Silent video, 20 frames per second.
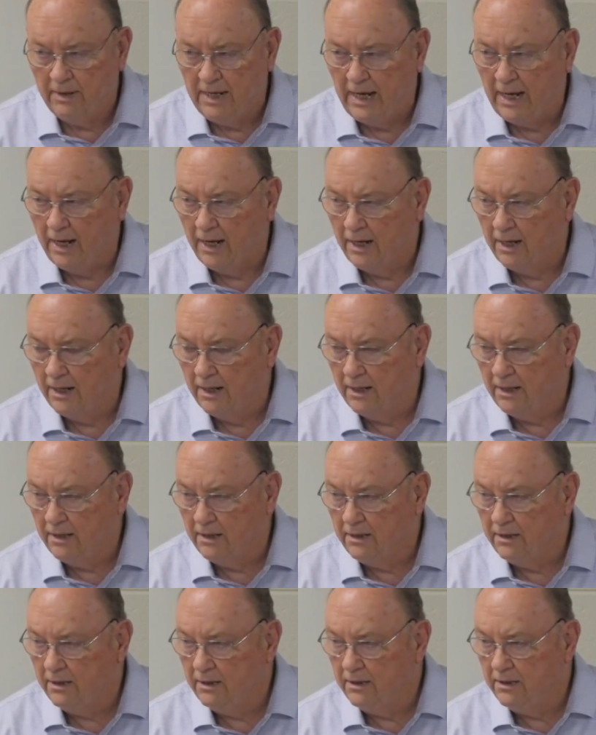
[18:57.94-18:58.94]

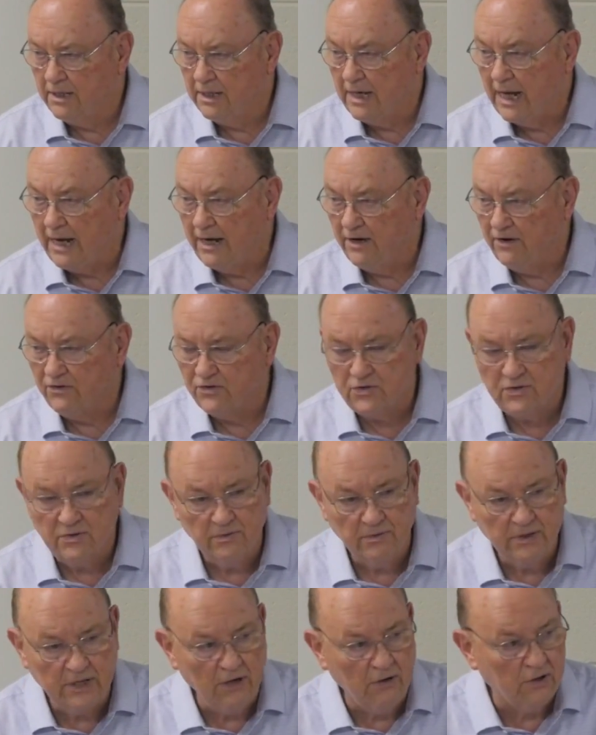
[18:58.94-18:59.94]
And the natives
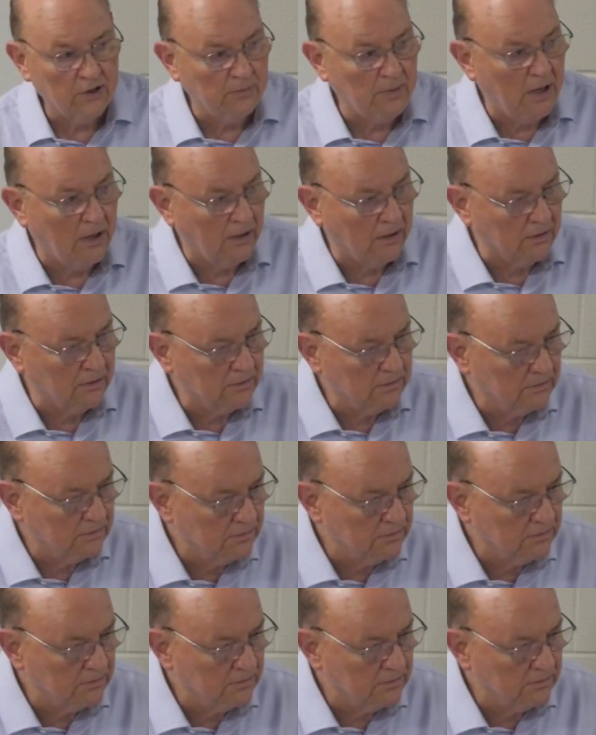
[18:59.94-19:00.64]
killed them all.